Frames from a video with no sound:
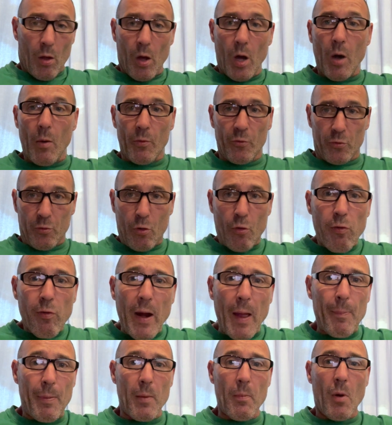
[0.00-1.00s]
I was
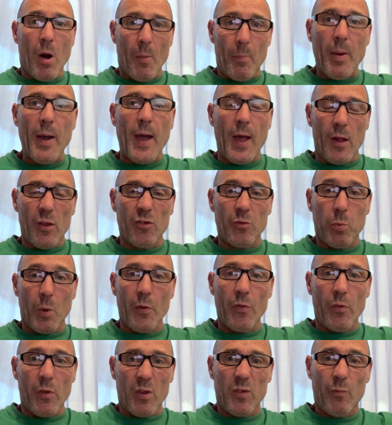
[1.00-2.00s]
crapping my pants
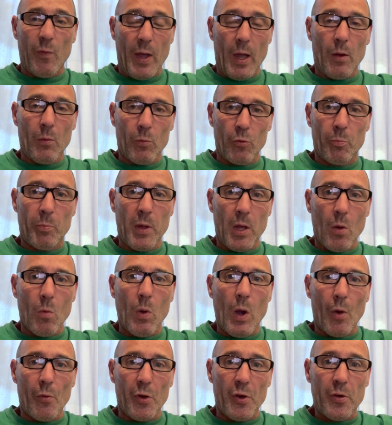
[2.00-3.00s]
when this van was being
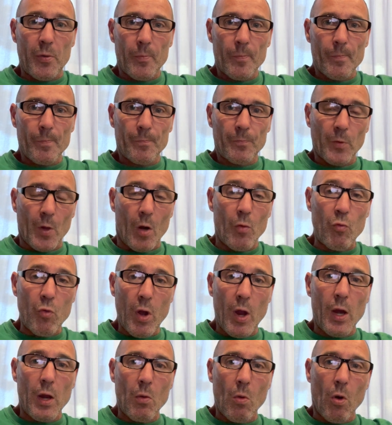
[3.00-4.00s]
welded. I
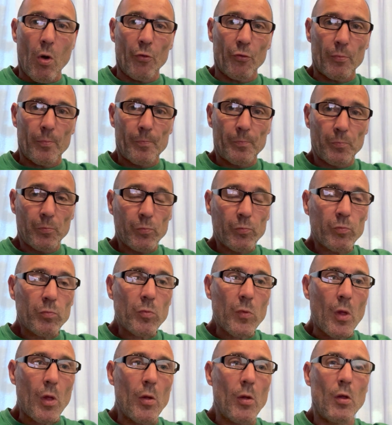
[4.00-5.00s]
really was.
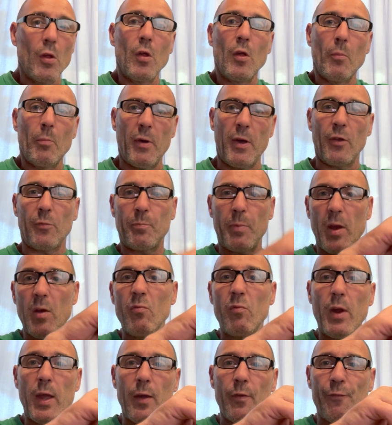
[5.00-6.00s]
But it's
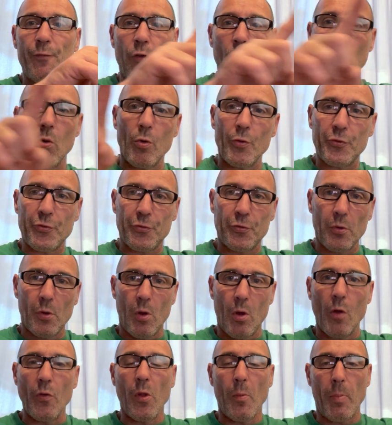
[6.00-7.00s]
been reinforced
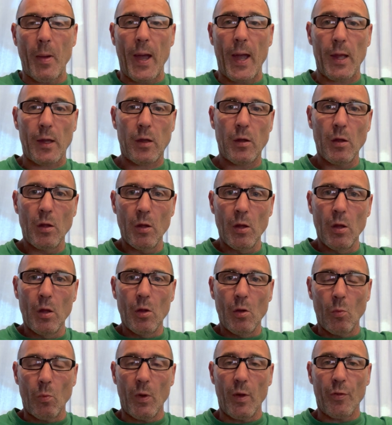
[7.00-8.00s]
on the back
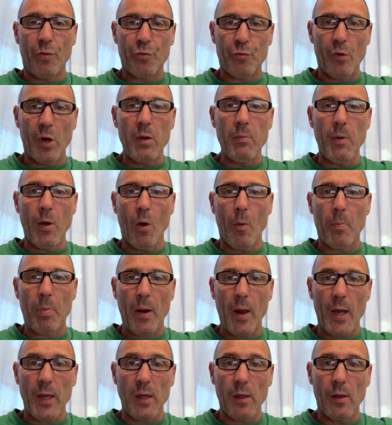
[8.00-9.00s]
with 3mm
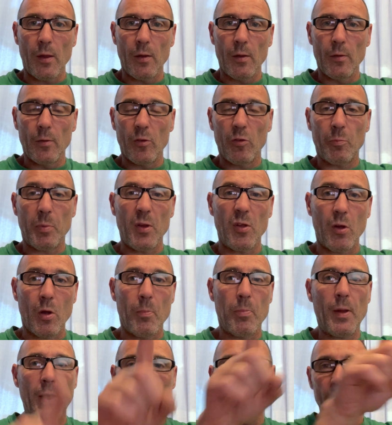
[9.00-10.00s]
plate. It's been
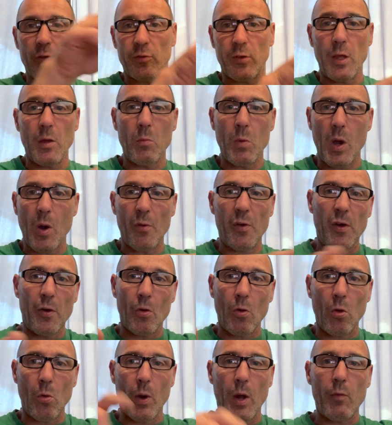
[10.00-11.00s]
completely seam welded
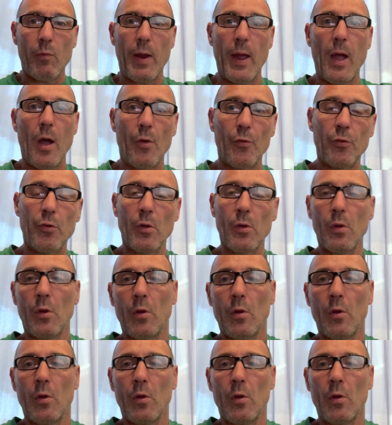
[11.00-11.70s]
all the way around